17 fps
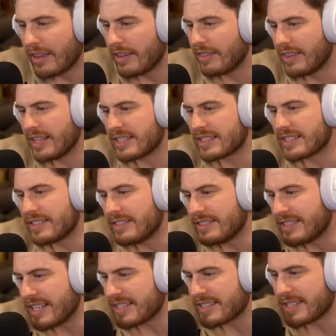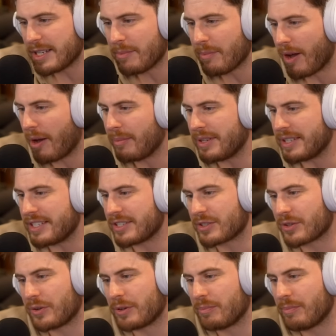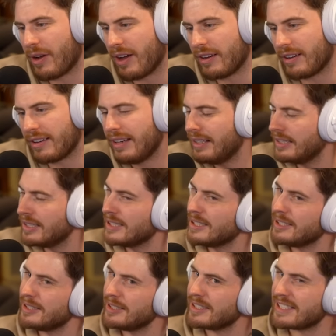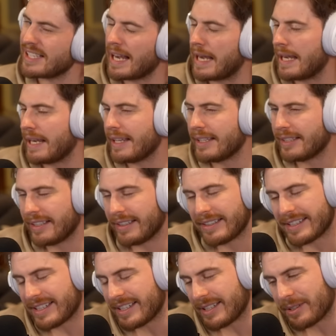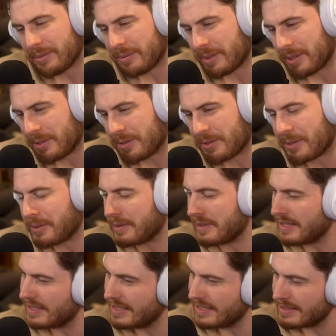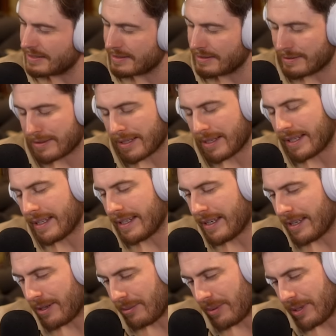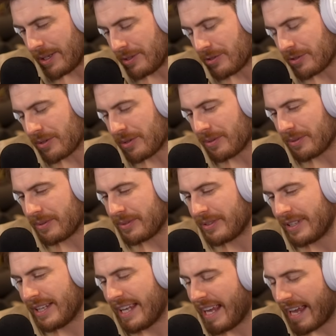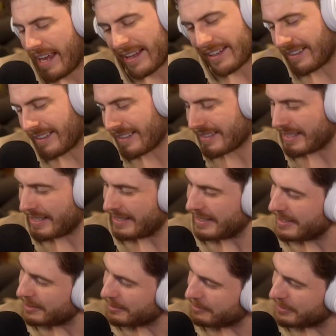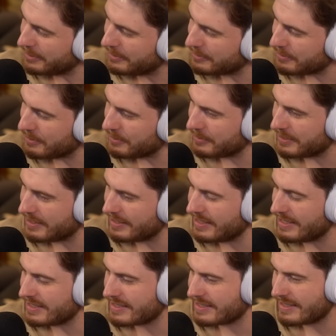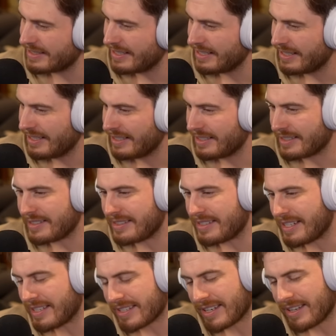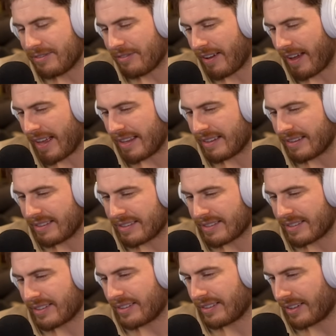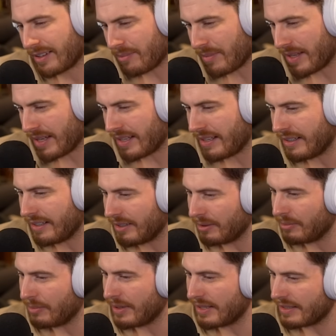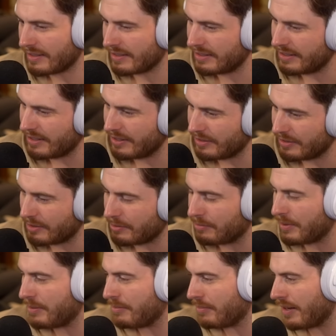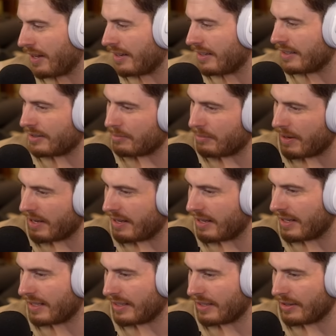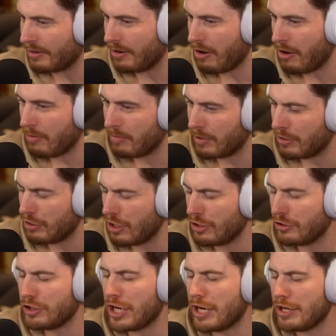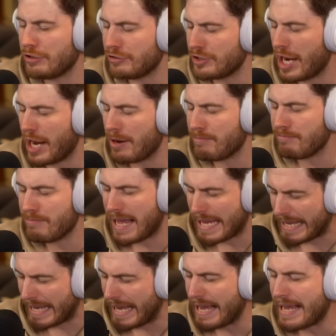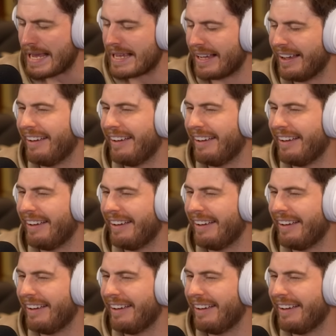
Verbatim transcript: this Disney Mom and Discord mod, there's a, there's a little bit of truth in this. There's a little bit of truth. I think there's a little bit of truth in this. Disney fans can be a little bit, you know, they're being blinded by, you know, oh, but you just they're Mickey.